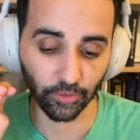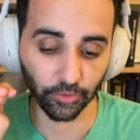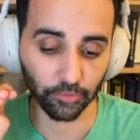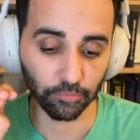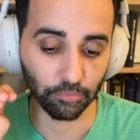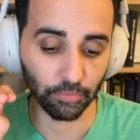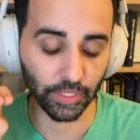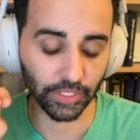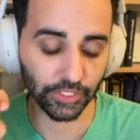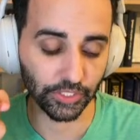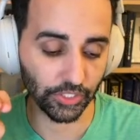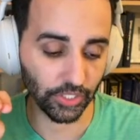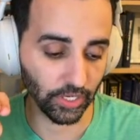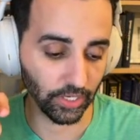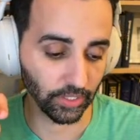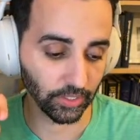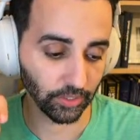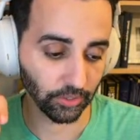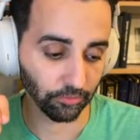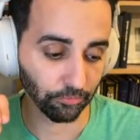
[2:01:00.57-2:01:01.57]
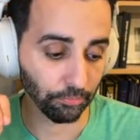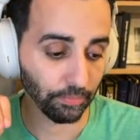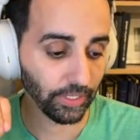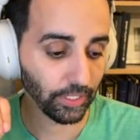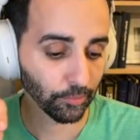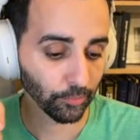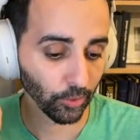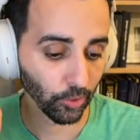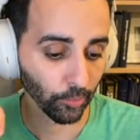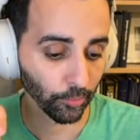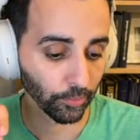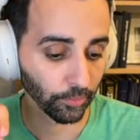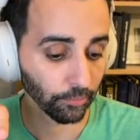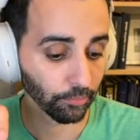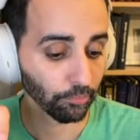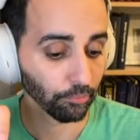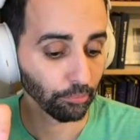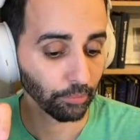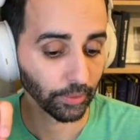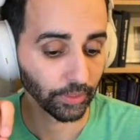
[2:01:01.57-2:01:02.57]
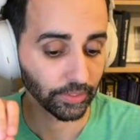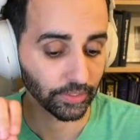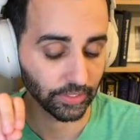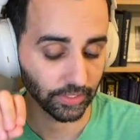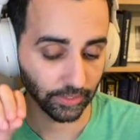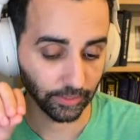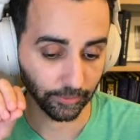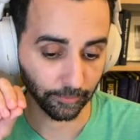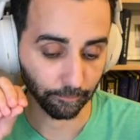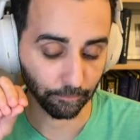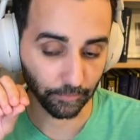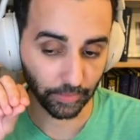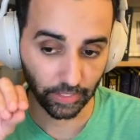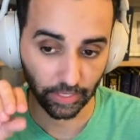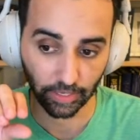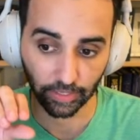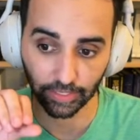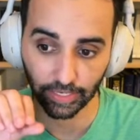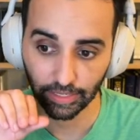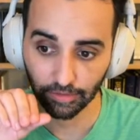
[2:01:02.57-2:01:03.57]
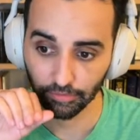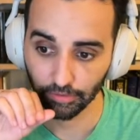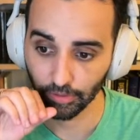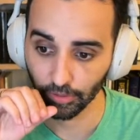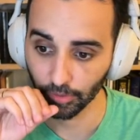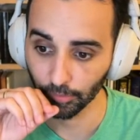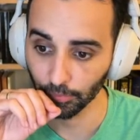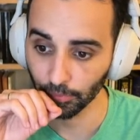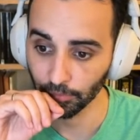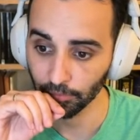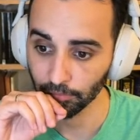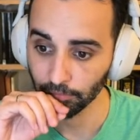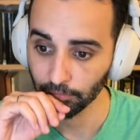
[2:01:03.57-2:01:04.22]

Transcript: much of medium armor, but not heavy armor.